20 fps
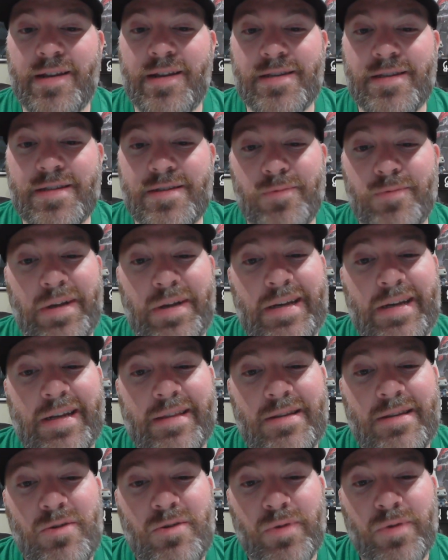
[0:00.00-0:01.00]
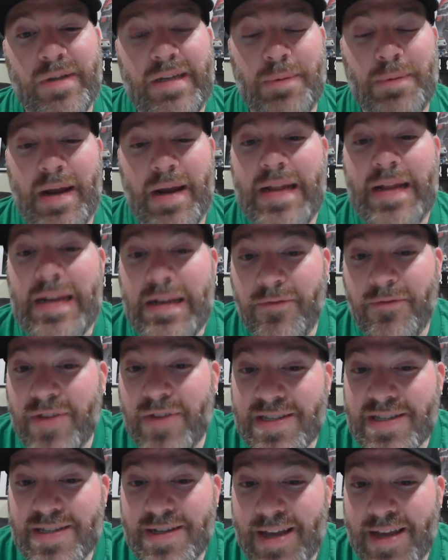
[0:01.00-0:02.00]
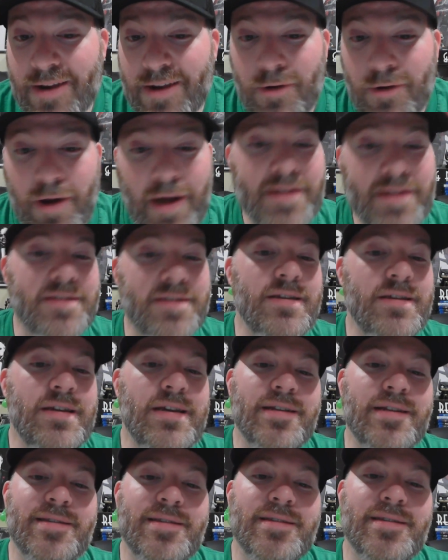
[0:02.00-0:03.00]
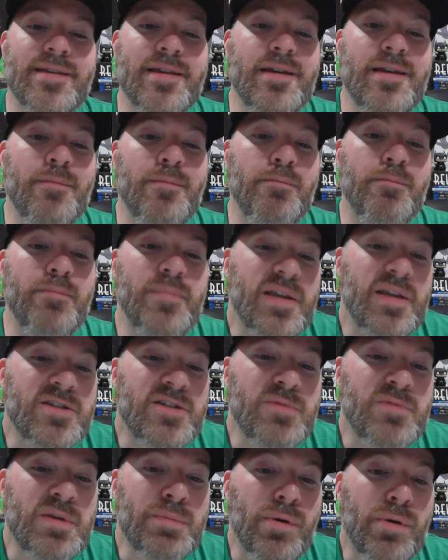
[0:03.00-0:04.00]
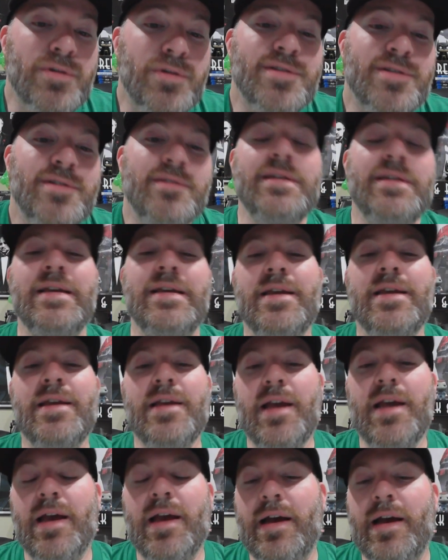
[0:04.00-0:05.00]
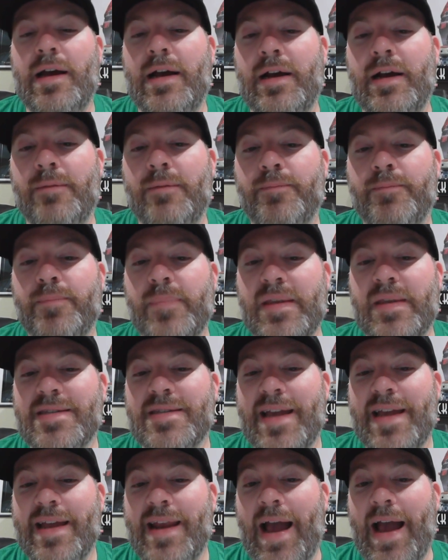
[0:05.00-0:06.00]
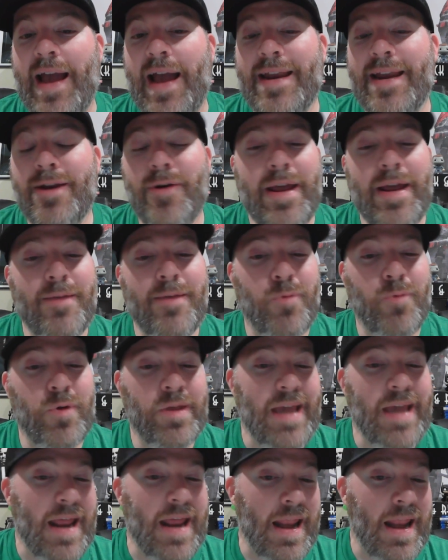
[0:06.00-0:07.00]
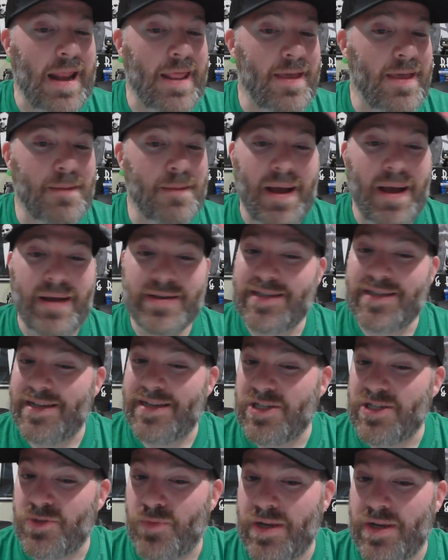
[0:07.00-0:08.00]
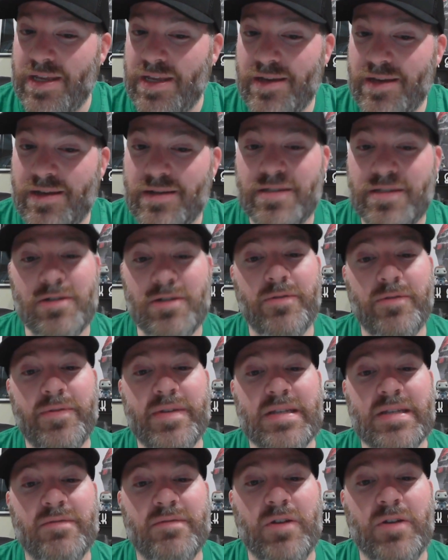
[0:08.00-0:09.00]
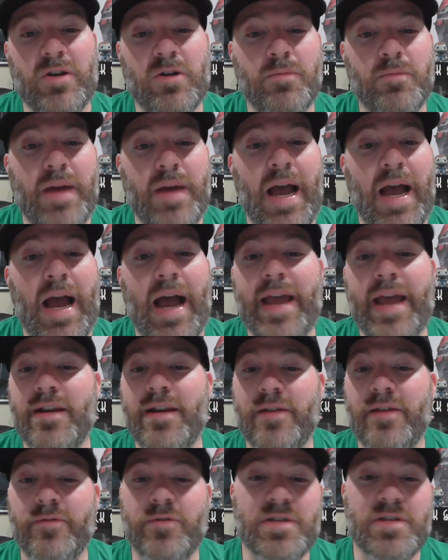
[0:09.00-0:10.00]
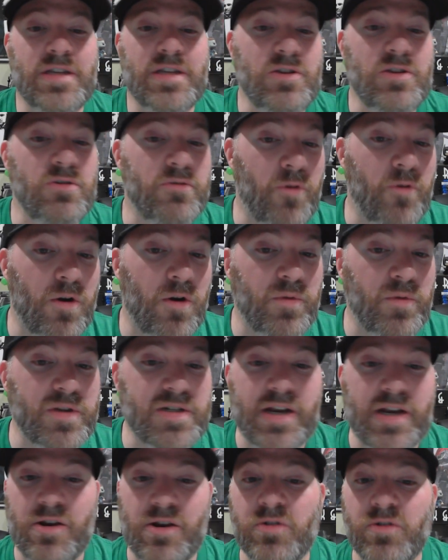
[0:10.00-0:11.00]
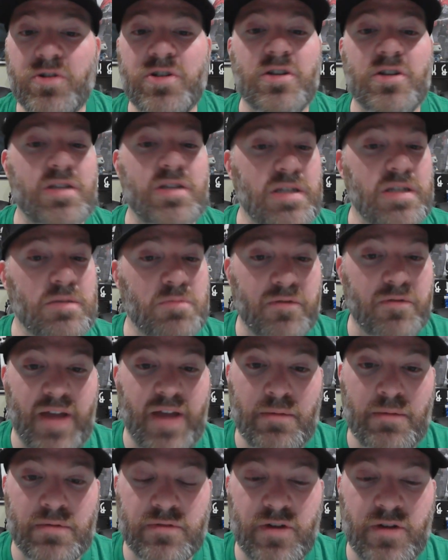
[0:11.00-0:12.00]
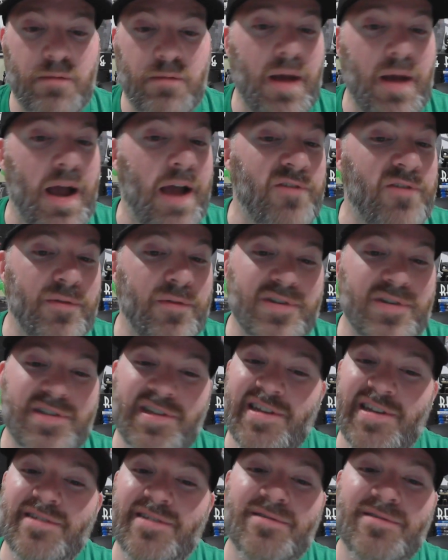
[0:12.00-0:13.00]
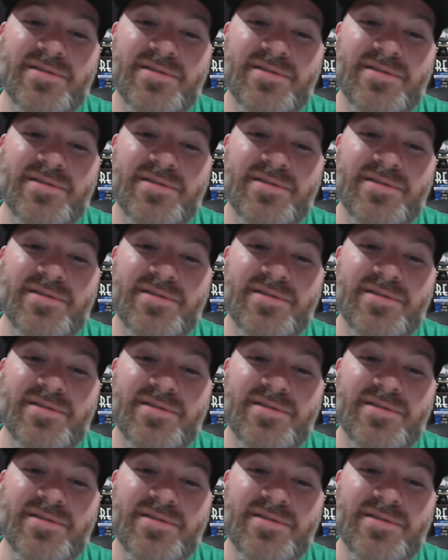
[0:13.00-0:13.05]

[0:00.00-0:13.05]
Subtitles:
It's really nothing you really probably need to visit again. Honestly, it's just me personally. Because again, I didn't know anything about Sydney Sweeney until this film. I had never seen Euphoria, which I know she's super famous from. I've never seen it.